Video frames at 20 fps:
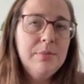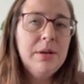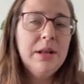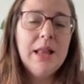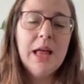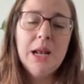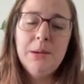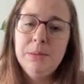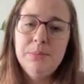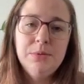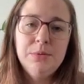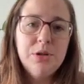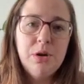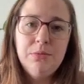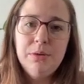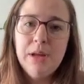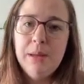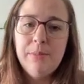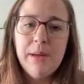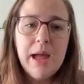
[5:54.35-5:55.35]
But a lot of people
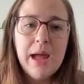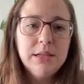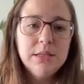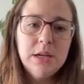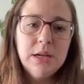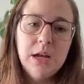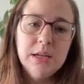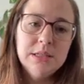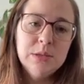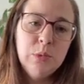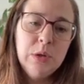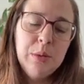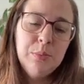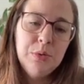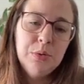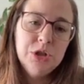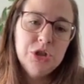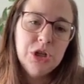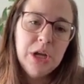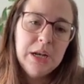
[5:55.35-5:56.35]
donate back to us, and we
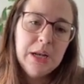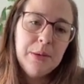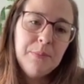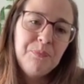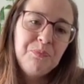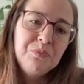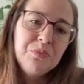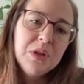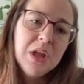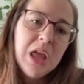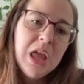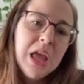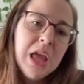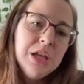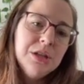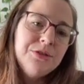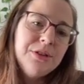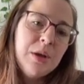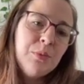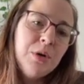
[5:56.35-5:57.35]
appreciate it.
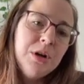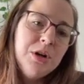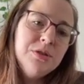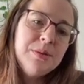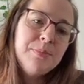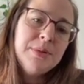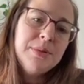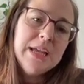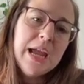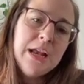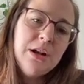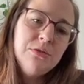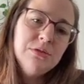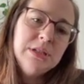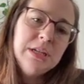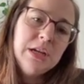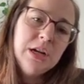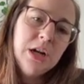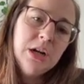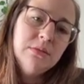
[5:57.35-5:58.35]
So then we're gonna do some
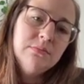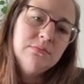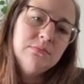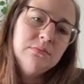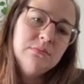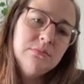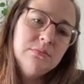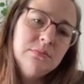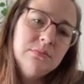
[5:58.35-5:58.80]
potatoes here.